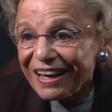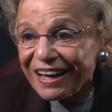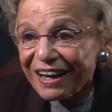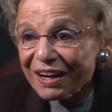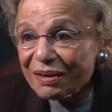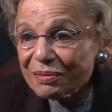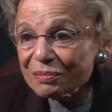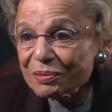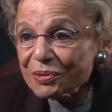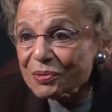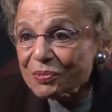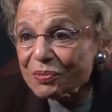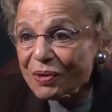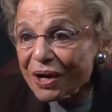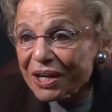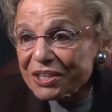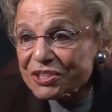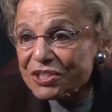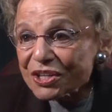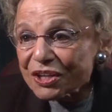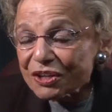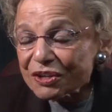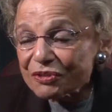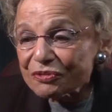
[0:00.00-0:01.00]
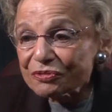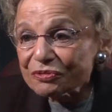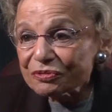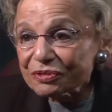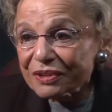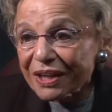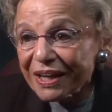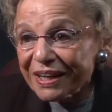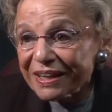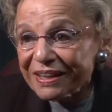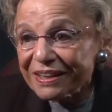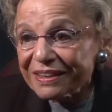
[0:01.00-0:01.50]
I would watch her
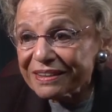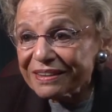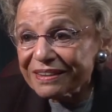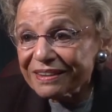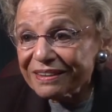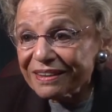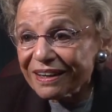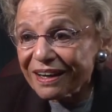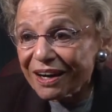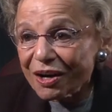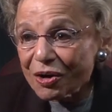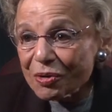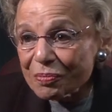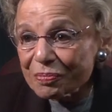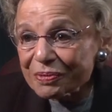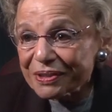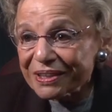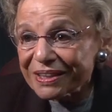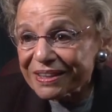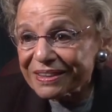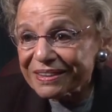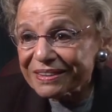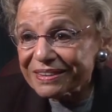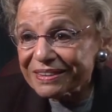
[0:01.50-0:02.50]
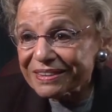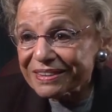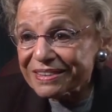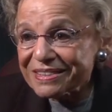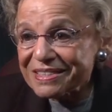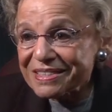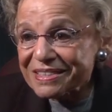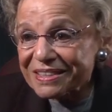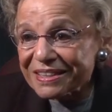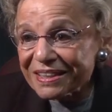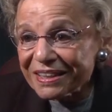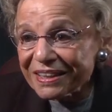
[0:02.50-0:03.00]
flay it, open it,
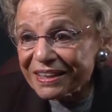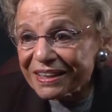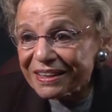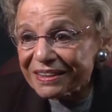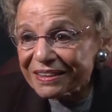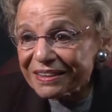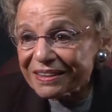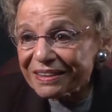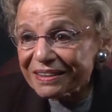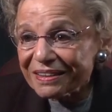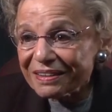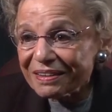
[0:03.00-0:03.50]
skin it,